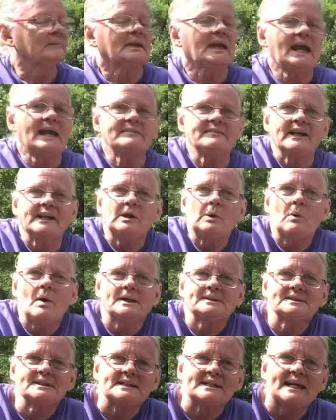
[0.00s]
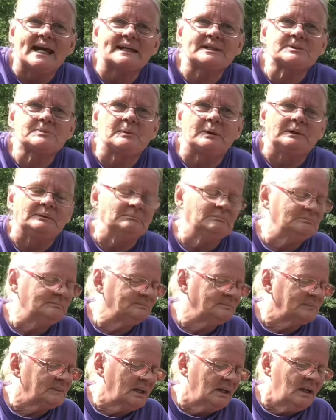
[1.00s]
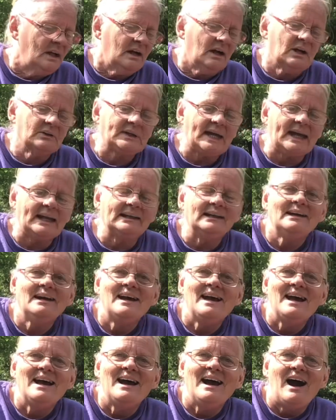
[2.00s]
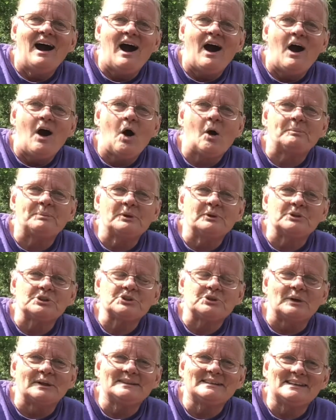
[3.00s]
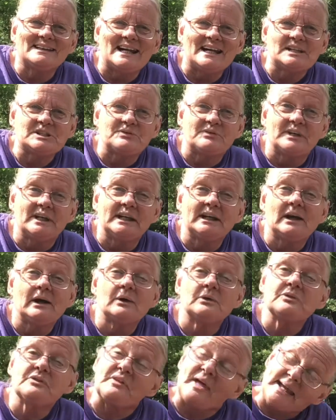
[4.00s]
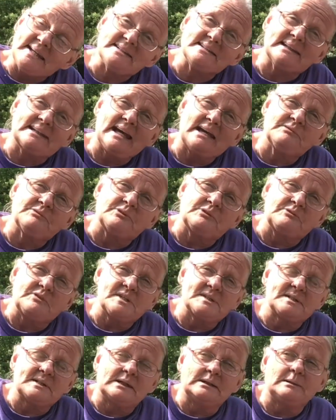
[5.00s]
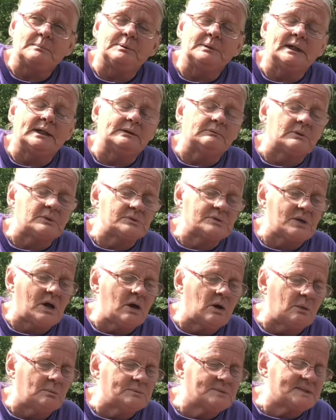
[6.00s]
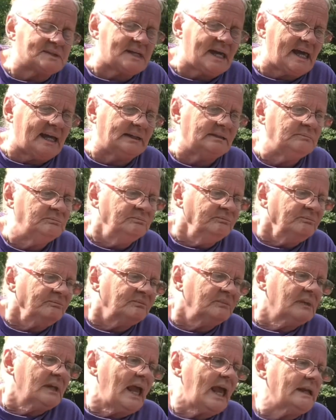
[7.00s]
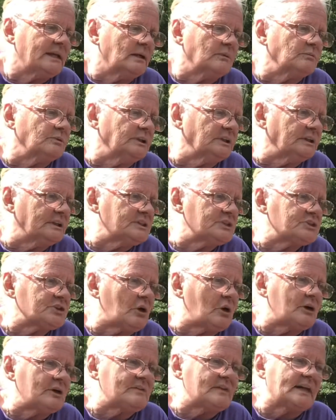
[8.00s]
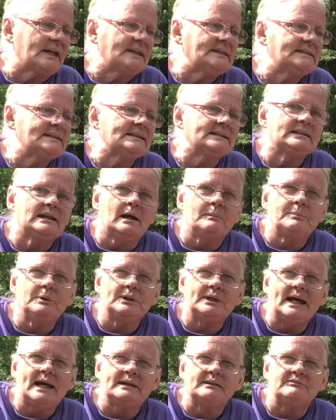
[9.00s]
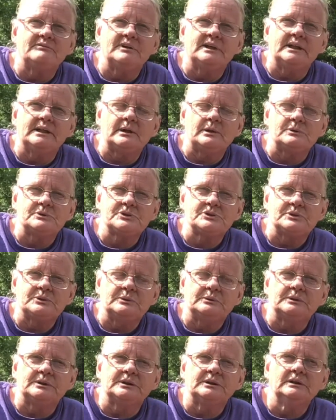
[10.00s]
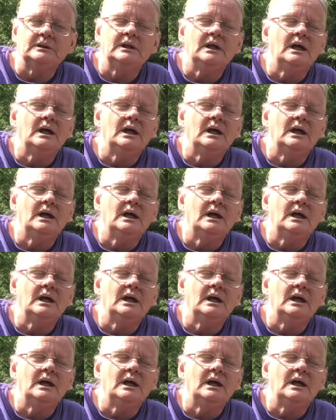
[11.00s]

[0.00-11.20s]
and then go on to the next one. Okay, hope you enjoyed today's video. Thanks again for visiting the Paletirosa homestead, and I'm really sorry that I did not put out a video sooner.